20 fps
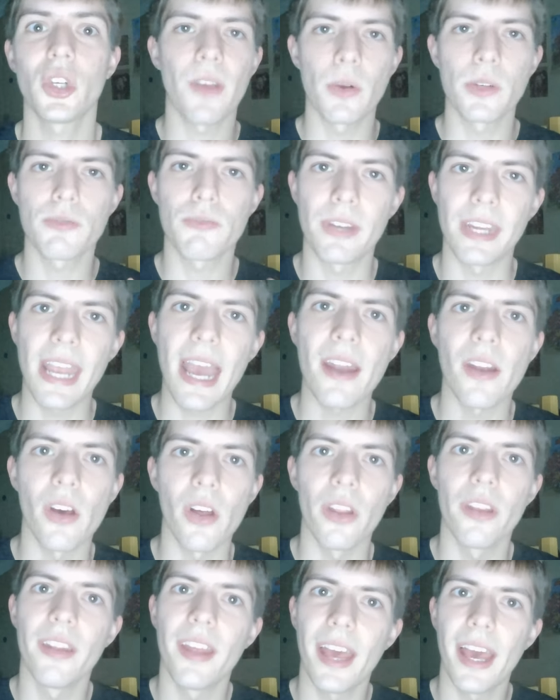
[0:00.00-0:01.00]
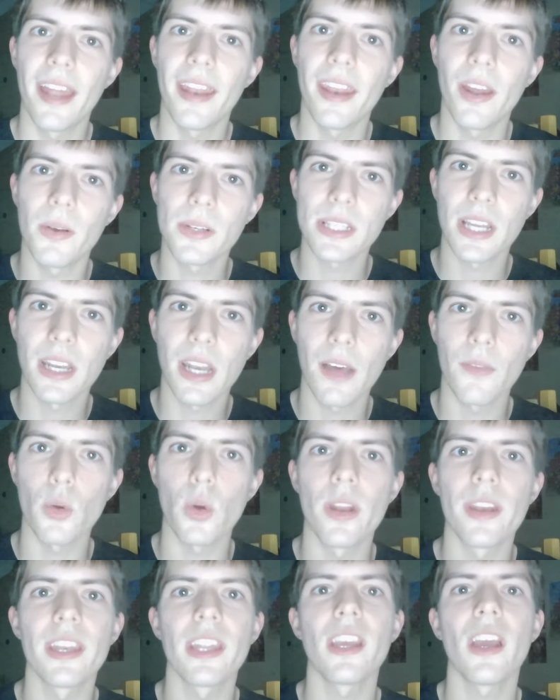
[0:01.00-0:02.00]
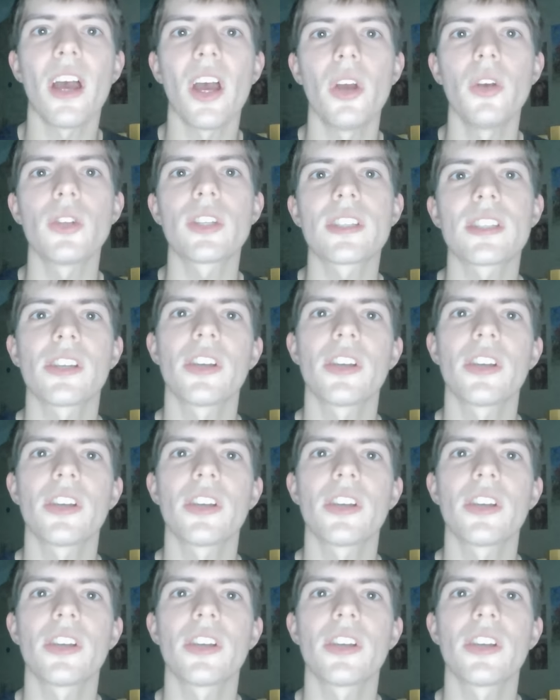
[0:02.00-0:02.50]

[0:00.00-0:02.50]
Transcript: There was Rhiannon, and there was another one, the host.